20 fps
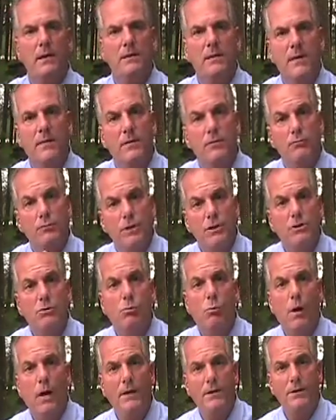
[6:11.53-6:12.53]
that the
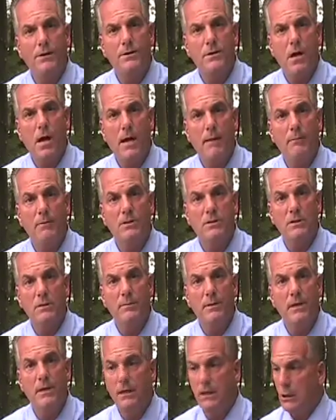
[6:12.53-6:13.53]
reason why your time is
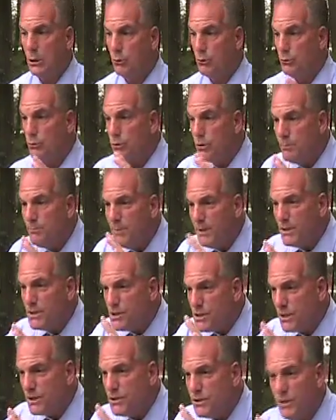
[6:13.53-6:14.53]
limited here, you could be
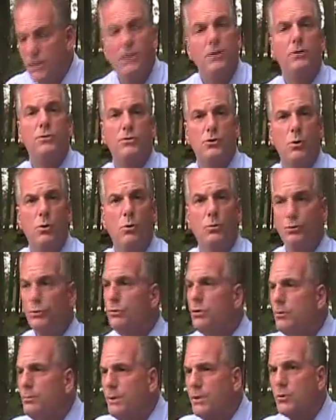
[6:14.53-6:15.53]
16 years old,
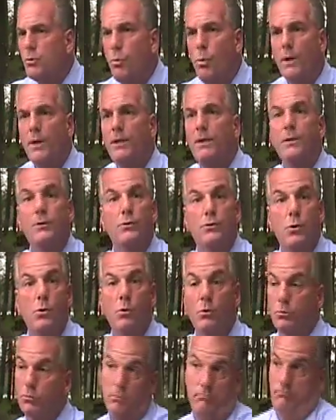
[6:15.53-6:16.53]
you could be 20 years
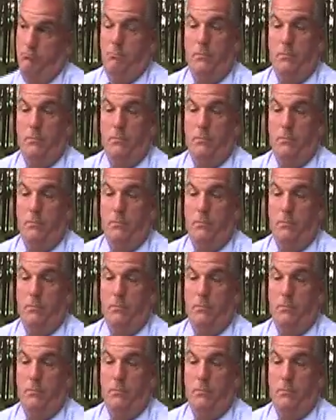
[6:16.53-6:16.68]
old